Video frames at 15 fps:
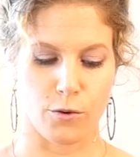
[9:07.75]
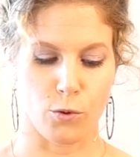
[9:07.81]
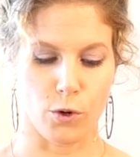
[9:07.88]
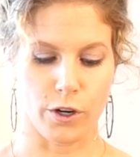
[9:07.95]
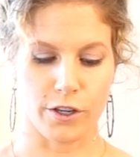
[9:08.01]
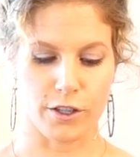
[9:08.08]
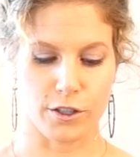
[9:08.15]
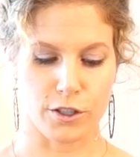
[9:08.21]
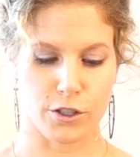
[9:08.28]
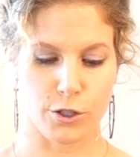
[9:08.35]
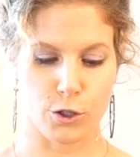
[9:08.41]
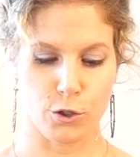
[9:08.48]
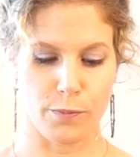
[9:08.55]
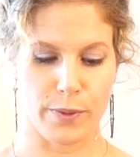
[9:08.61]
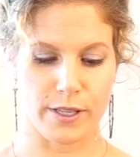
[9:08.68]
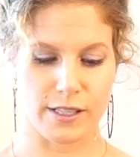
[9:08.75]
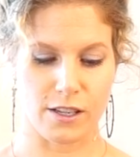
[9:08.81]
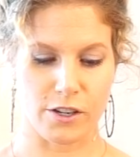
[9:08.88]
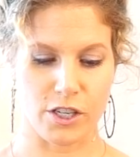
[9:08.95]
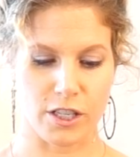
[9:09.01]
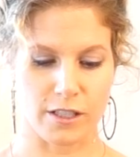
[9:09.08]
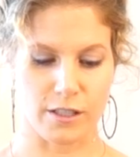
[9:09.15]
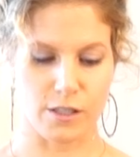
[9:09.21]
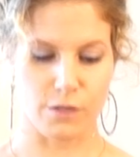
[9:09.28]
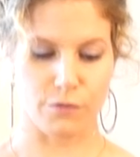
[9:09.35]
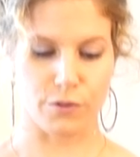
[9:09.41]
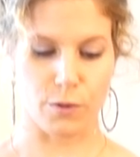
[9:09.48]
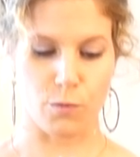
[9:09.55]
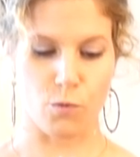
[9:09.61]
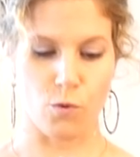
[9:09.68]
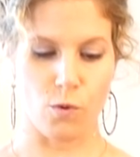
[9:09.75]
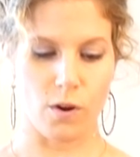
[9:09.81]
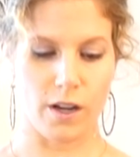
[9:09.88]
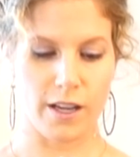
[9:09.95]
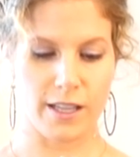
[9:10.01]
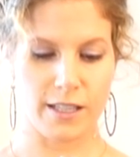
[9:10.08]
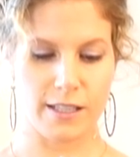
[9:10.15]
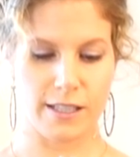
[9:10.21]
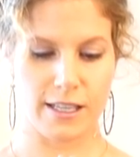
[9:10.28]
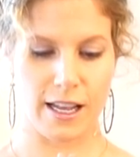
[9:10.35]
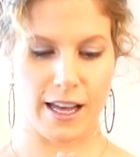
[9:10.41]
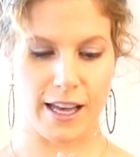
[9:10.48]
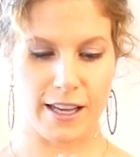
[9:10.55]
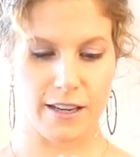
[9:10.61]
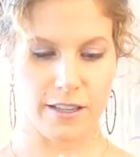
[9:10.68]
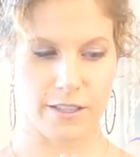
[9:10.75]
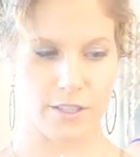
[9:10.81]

warrior two positions from one side